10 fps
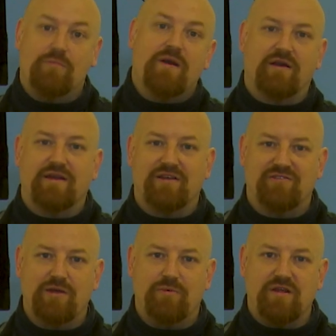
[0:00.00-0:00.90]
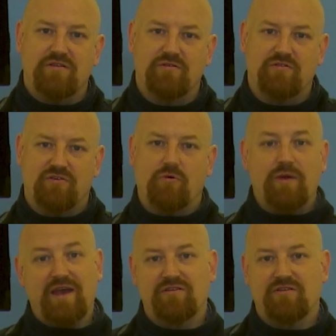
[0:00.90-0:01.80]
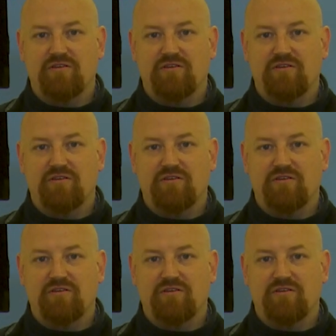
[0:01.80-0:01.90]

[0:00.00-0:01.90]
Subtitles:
depending on how steep it is. So what we had to